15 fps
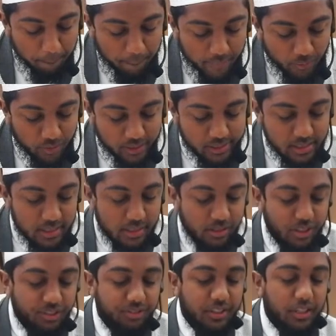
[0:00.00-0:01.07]
Okay,
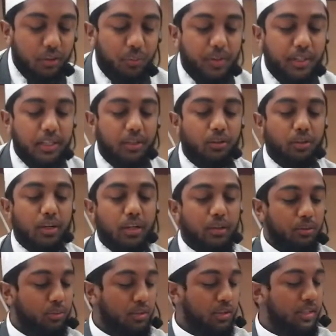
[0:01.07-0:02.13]
just very quickly looking
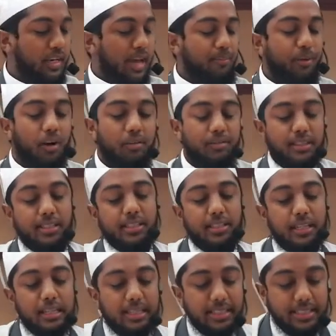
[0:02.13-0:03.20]
into the grammar of this.
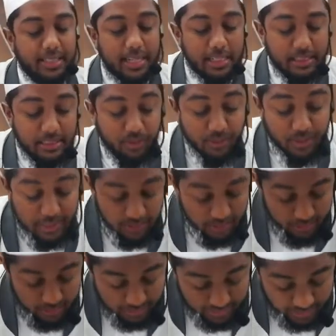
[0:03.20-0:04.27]
Sa, so it's
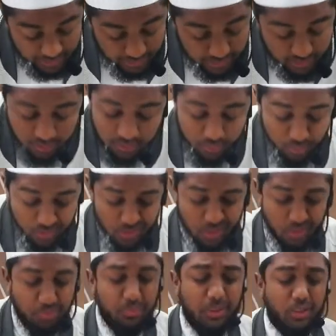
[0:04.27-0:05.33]
the scene, which
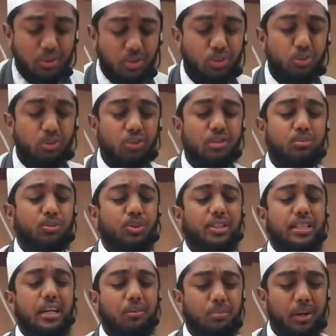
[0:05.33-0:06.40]
is means soon,
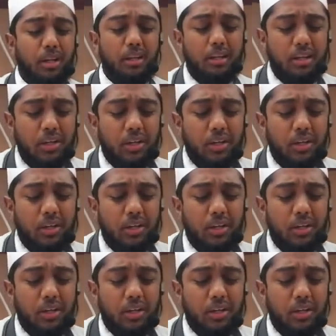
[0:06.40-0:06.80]
mustaqbal.